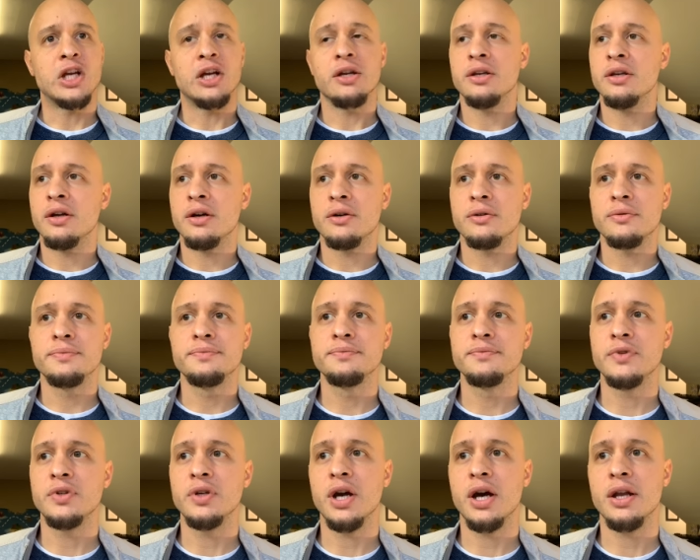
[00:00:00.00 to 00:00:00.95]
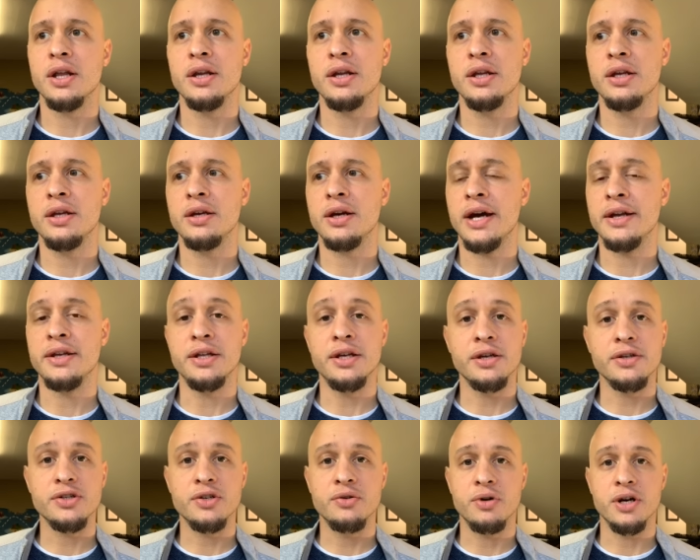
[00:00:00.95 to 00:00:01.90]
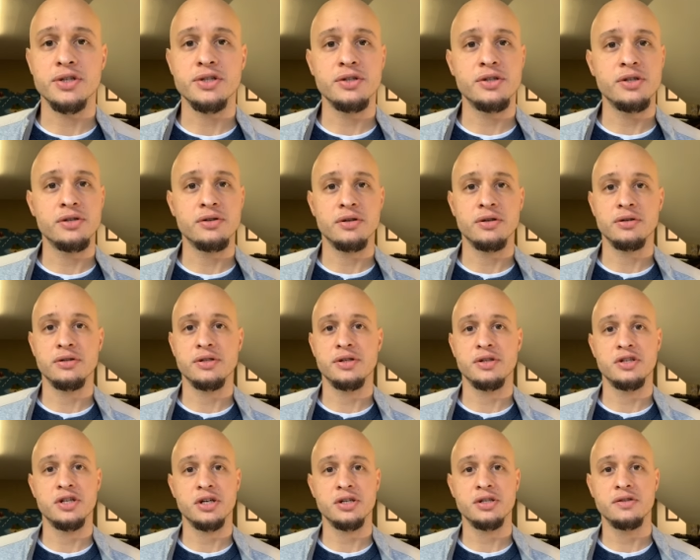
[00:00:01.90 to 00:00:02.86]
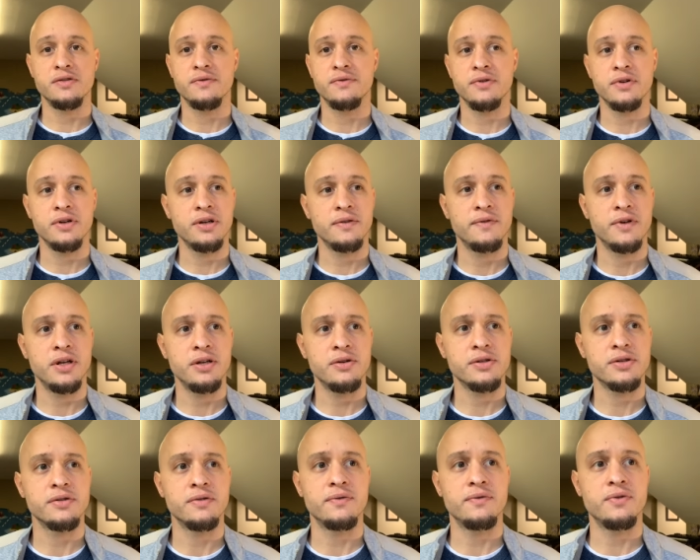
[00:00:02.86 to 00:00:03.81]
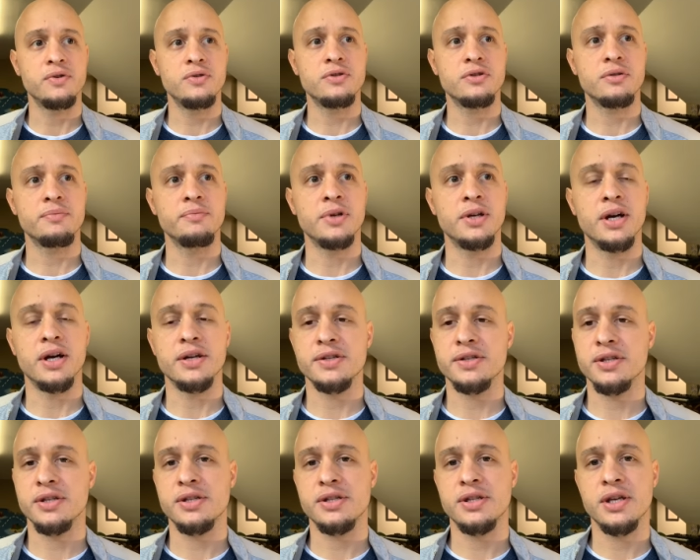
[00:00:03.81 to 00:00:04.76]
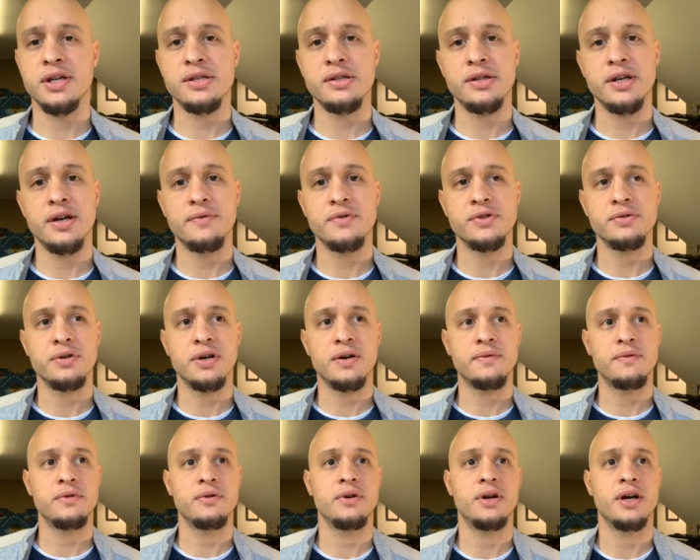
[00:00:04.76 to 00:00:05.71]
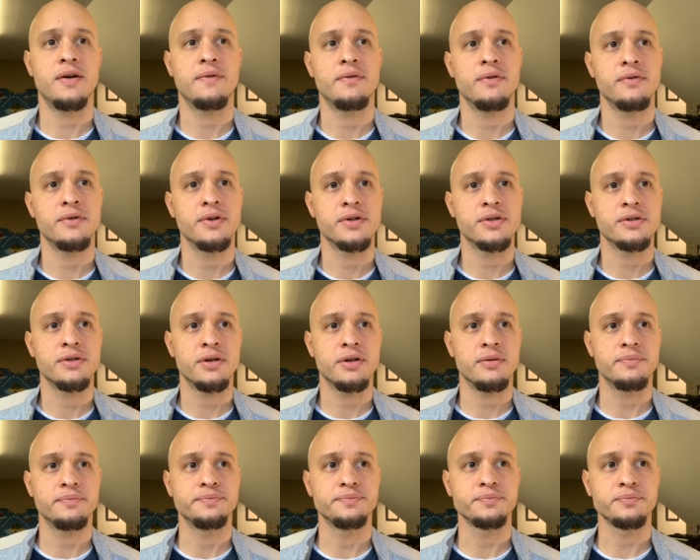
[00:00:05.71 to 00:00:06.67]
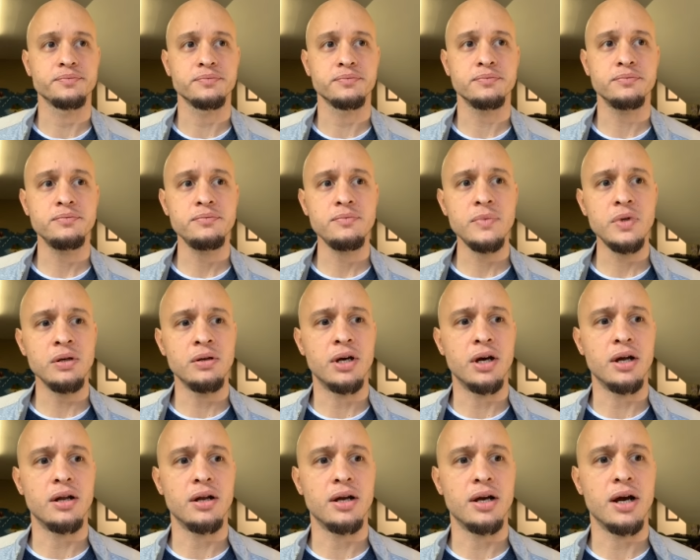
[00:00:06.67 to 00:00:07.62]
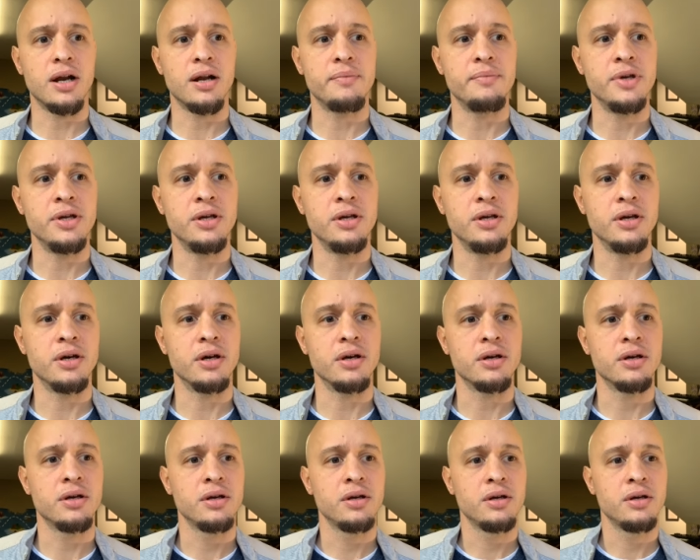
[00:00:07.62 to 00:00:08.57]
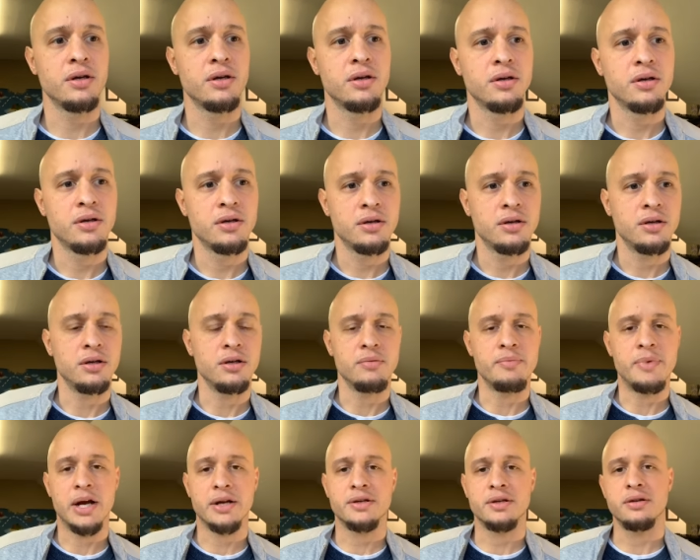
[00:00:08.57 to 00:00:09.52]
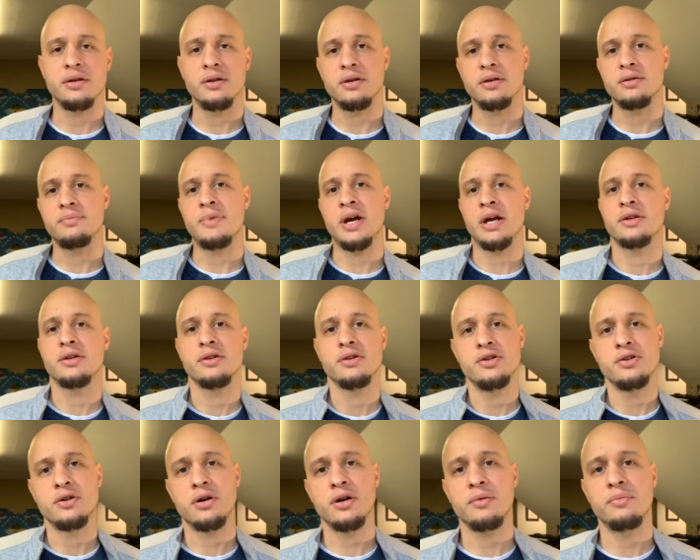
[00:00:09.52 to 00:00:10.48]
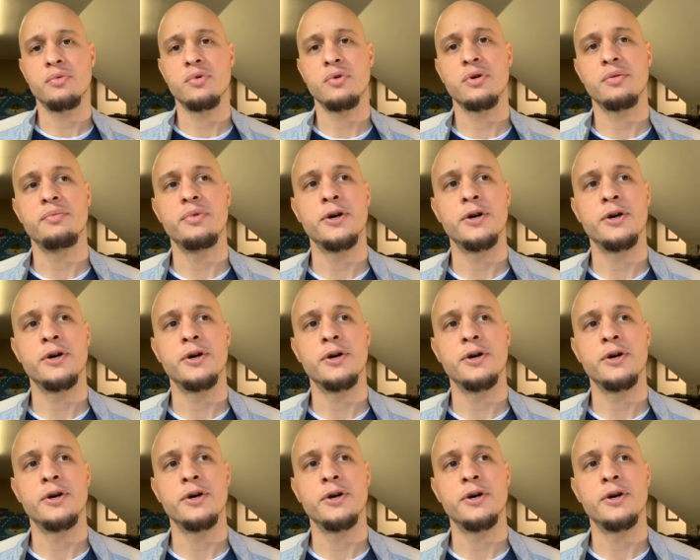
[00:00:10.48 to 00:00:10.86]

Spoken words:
You know, do you got any ideas, questions, or suggestions for any videos in the future? I mean, you got 6 days left. So after this, kind of be, you know, back to the drawing board.